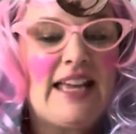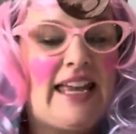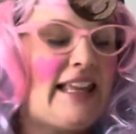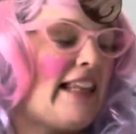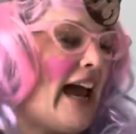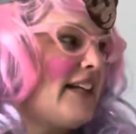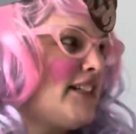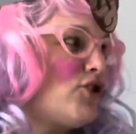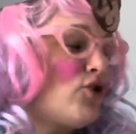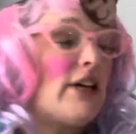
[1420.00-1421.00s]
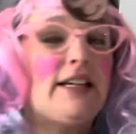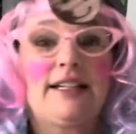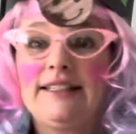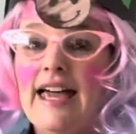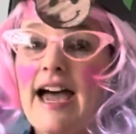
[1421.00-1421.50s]
He liked to drink a
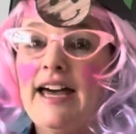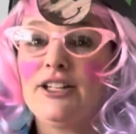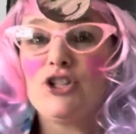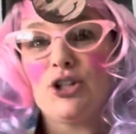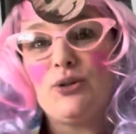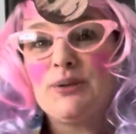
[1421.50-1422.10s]
lot of juice.